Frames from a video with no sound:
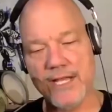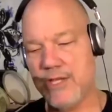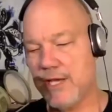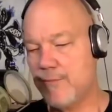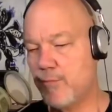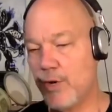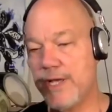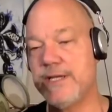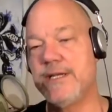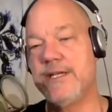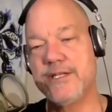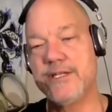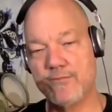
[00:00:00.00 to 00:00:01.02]
think Brent
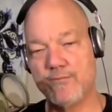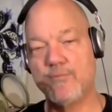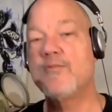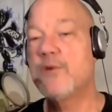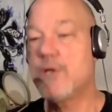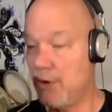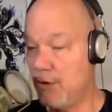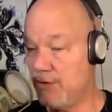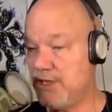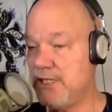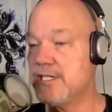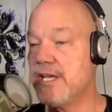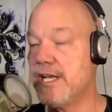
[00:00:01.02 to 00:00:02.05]
is co-hosting.
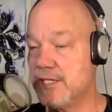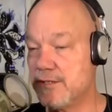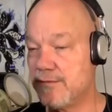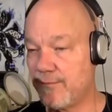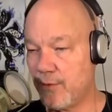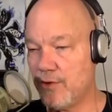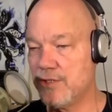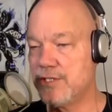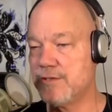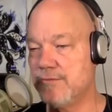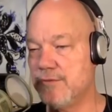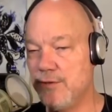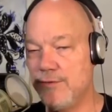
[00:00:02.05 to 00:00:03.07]
He's got his
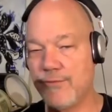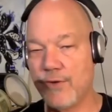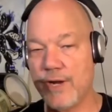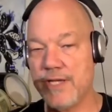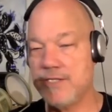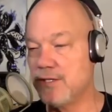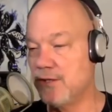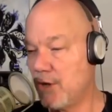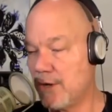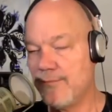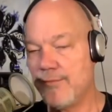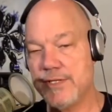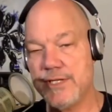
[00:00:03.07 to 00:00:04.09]
first new phrase,
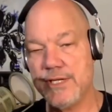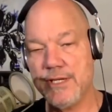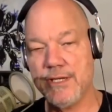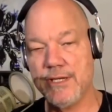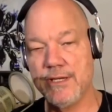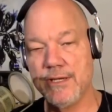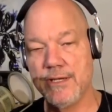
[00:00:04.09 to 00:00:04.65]
alarm fatigue.